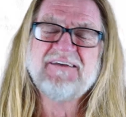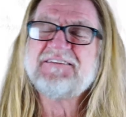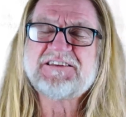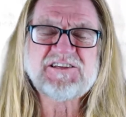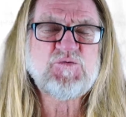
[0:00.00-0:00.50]

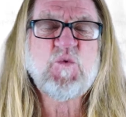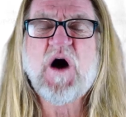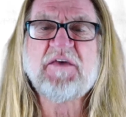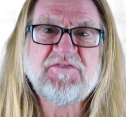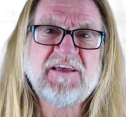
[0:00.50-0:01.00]
This is
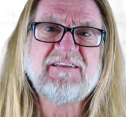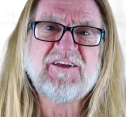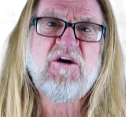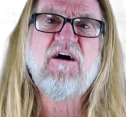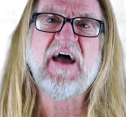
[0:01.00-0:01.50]
one thing
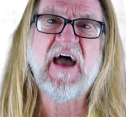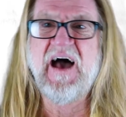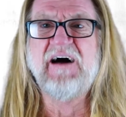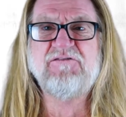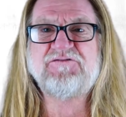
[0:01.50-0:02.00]
that I
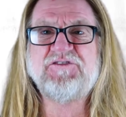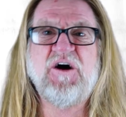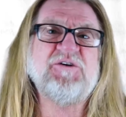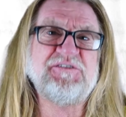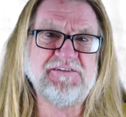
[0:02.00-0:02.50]
have
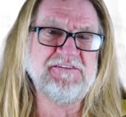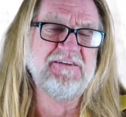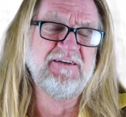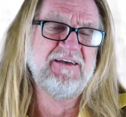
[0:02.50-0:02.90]
noted